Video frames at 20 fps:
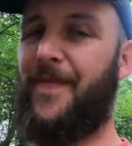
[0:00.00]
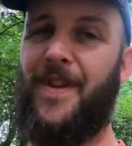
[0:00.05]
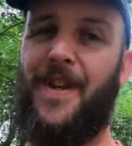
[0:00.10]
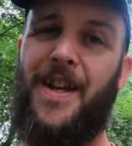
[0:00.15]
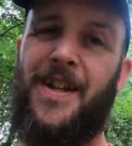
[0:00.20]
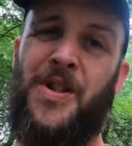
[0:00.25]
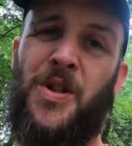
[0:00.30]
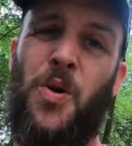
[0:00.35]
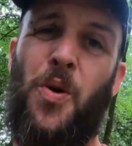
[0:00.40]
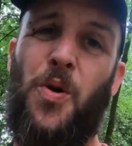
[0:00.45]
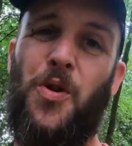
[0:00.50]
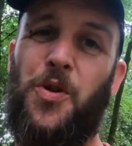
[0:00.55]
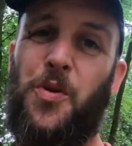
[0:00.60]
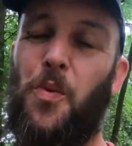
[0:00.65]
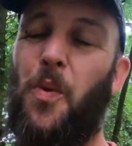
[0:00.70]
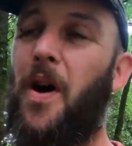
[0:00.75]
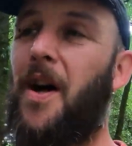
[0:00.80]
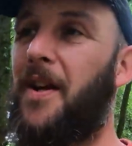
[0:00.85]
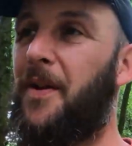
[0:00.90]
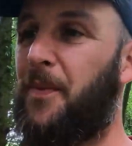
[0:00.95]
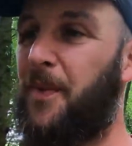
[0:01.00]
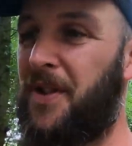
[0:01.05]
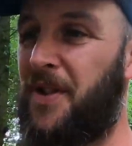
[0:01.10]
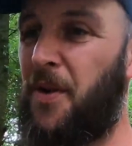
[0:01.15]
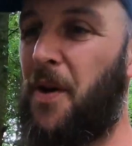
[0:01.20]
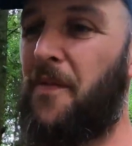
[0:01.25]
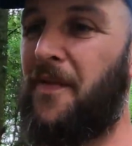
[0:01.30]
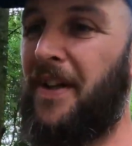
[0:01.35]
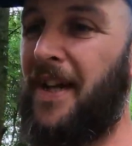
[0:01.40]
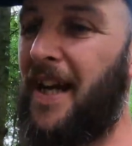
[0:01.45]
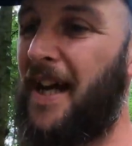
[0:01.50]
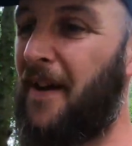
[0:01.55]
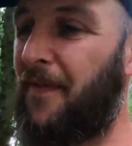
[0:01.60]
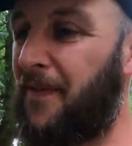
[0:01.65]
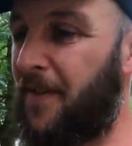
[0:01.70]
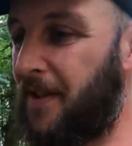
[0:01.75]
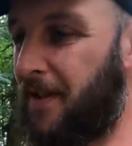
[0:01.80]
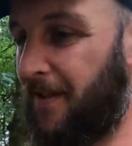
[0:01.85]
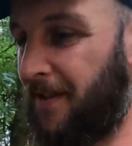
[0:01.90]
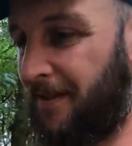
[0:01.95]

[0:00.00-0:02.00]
It's 1:45 and we still haven't left.